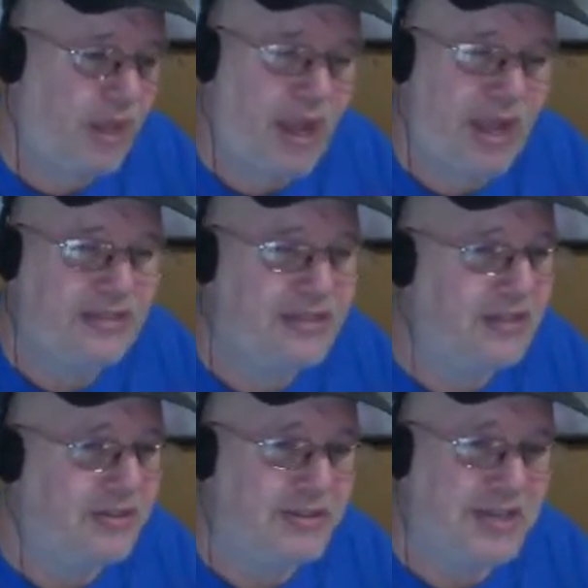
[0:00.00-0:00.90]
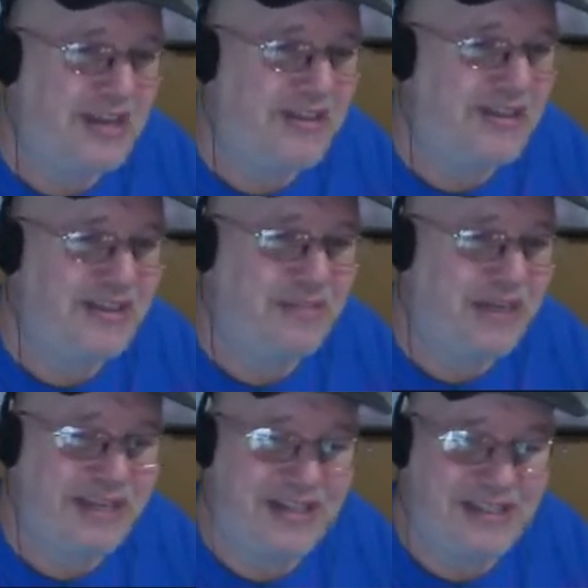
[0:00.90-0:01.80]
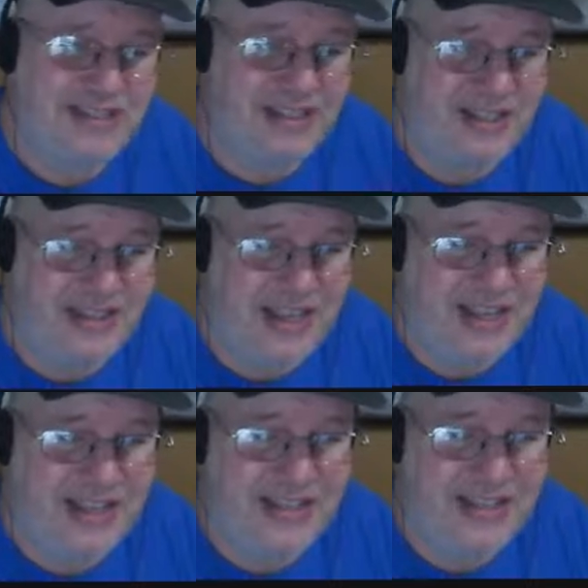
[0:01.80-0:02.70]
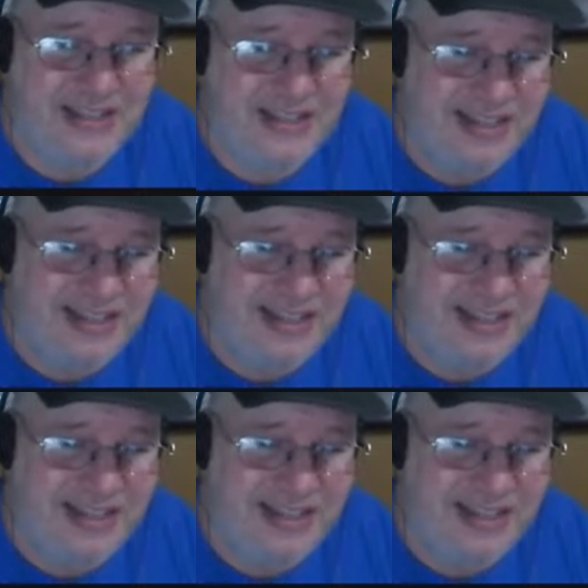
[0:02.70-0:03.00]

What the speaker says: I still say that because the thing is,